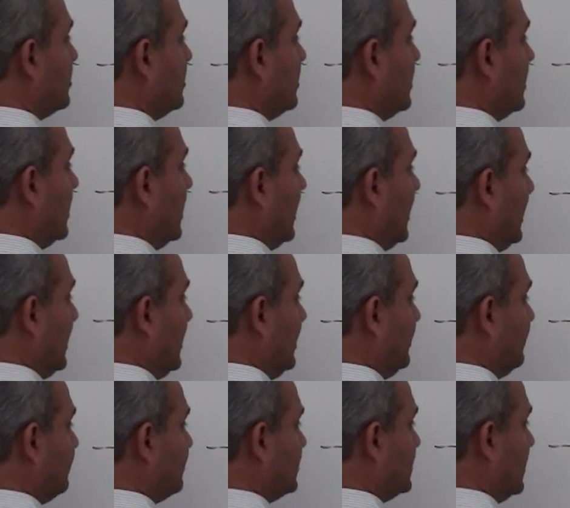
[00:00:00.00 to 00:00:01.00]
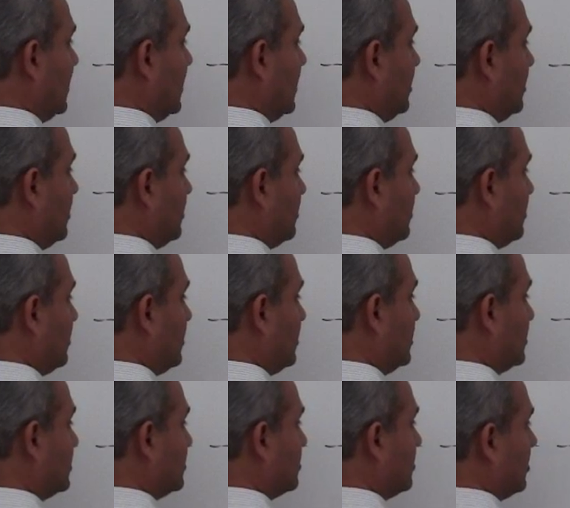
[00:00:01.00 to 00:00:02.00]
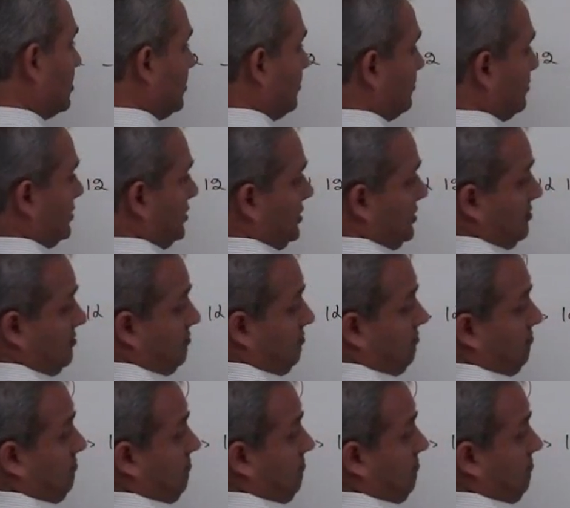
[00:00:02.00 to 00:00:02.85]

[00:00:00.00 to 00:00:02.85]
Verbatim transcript: naive cell. He's sort of saying,